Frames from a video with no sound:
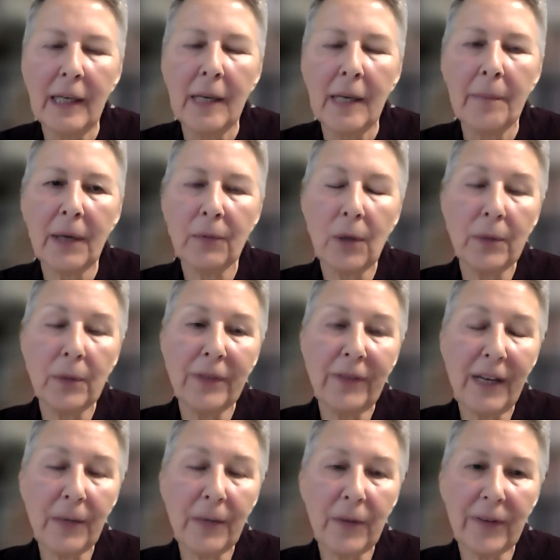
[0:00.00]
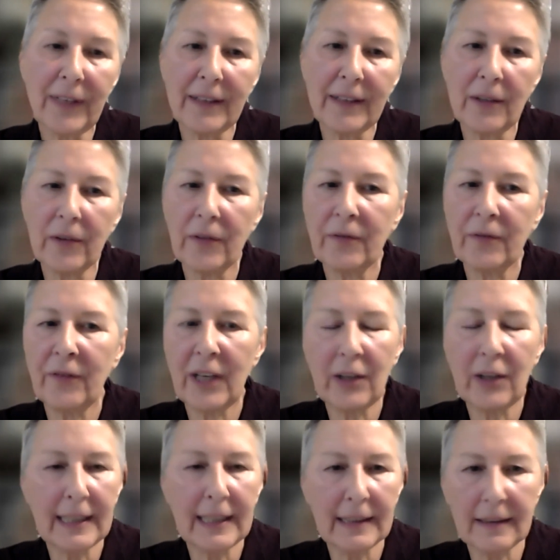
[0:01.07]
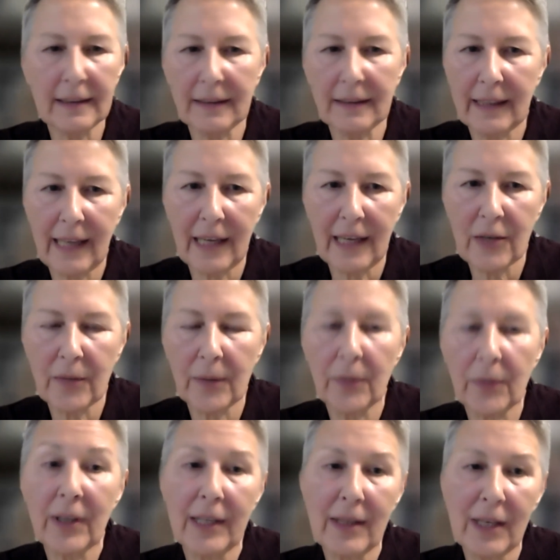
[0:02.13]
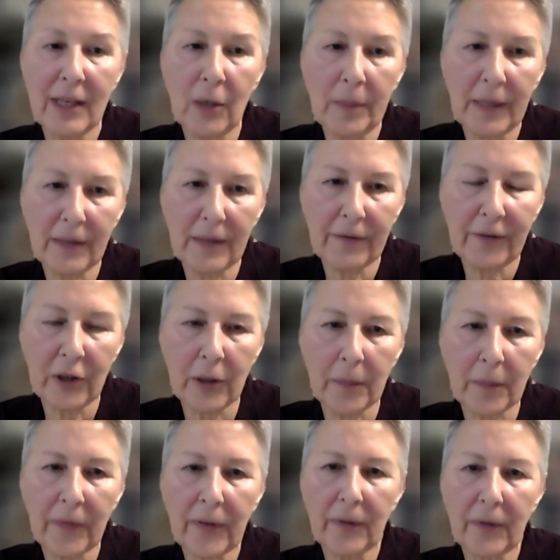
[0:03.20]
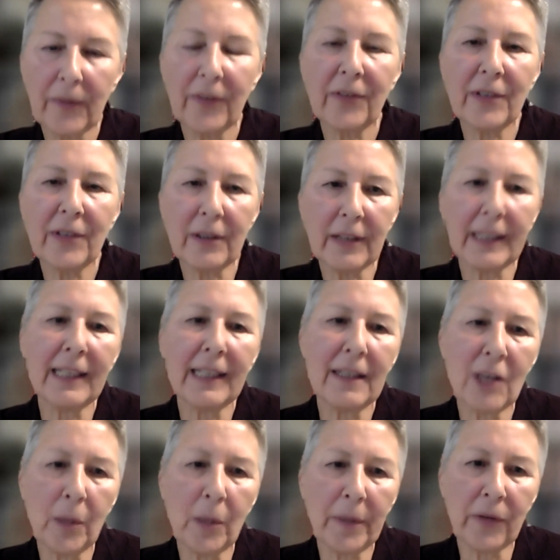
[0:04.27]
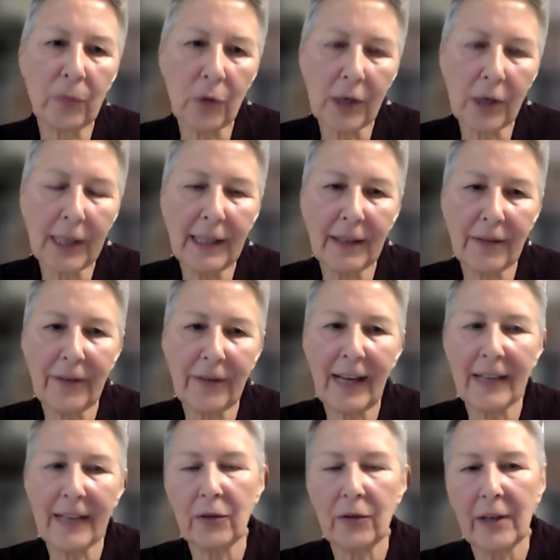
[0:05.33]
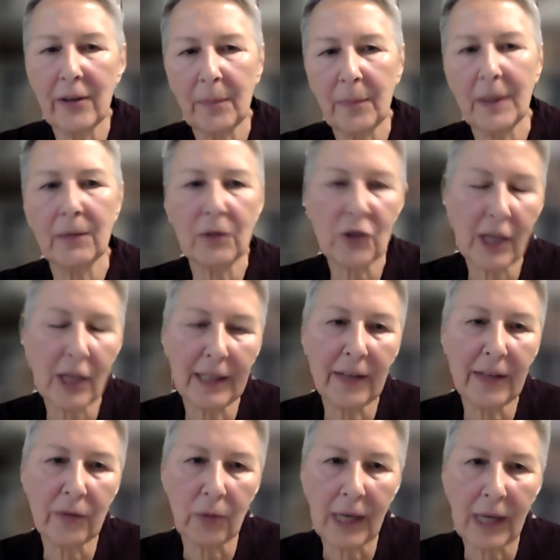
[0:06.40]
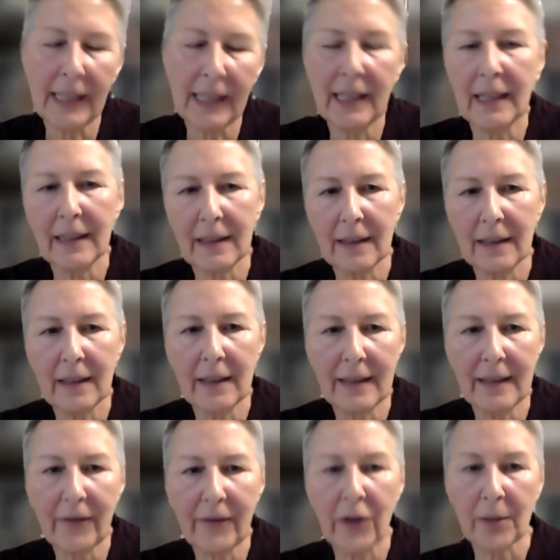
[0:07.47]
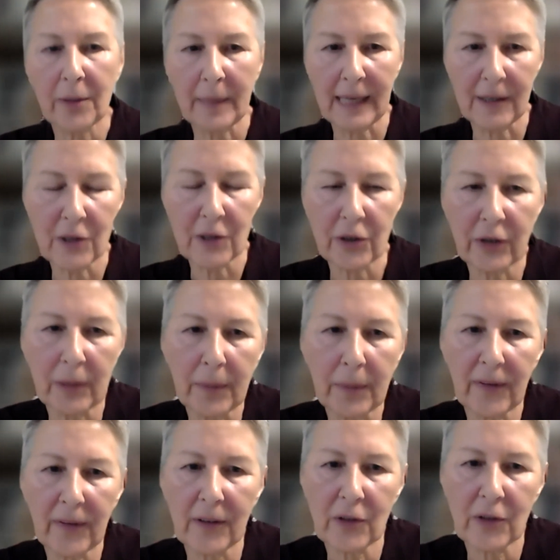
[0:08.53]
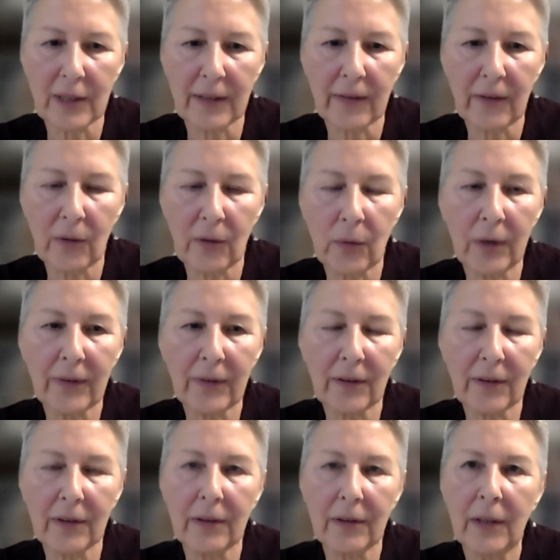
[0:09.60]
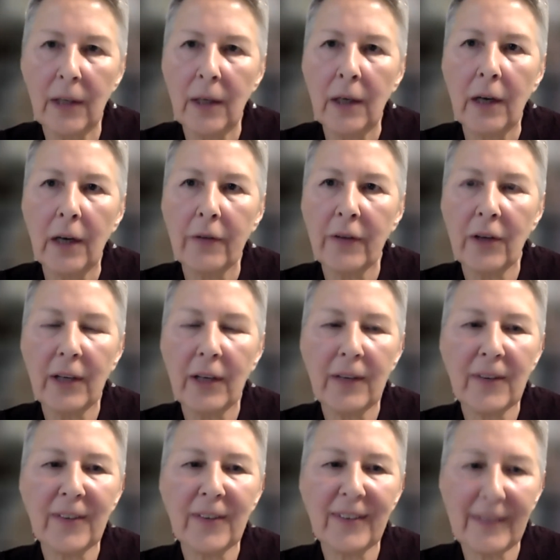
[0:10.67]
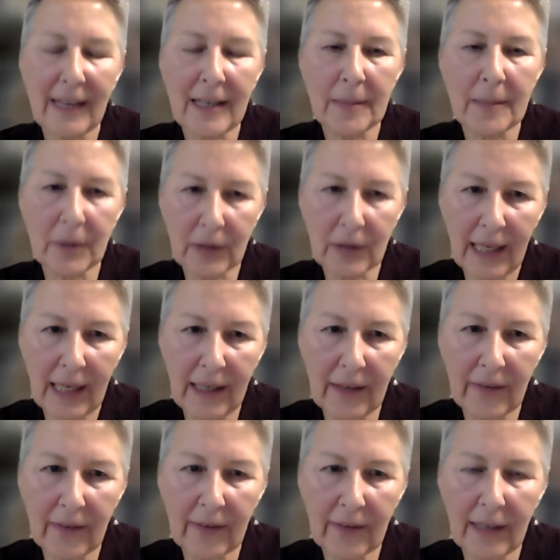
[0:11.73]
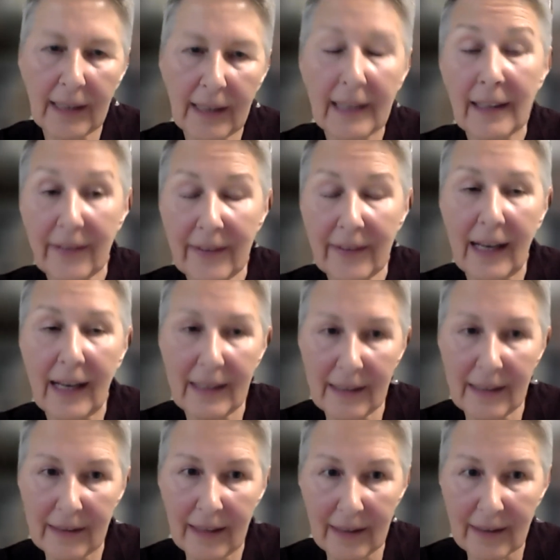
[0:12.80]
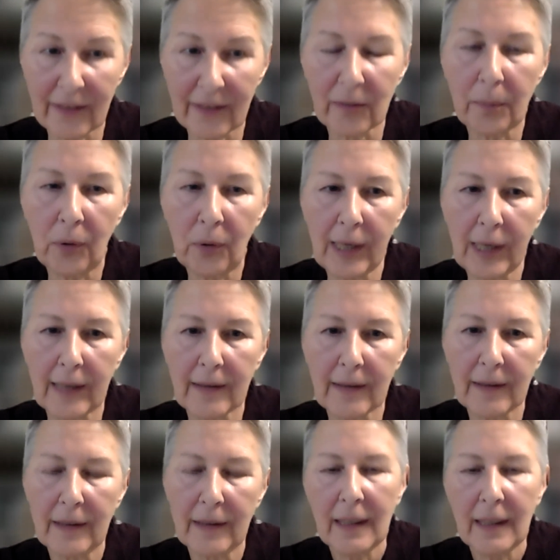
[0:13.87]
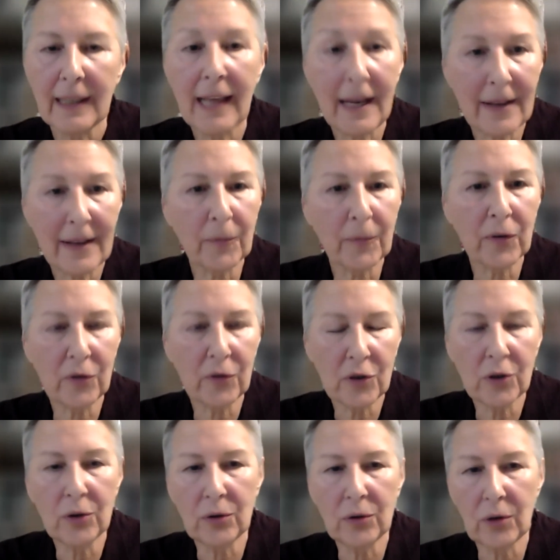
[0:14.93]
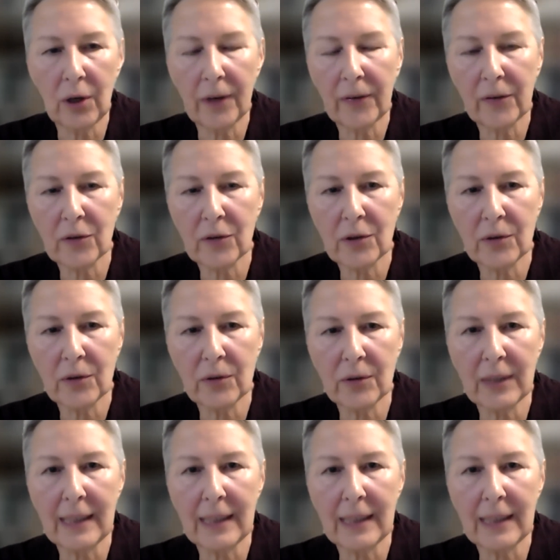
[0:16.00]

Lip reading: But what we found was that there was very little engagement with Ethiopian firms. So it's still like Ethiopians working in the factories, but Chinese running it, and they have all the managerial positions. So it wasn't a very sustainable case, at least not at this point. And a lot of that was due also to the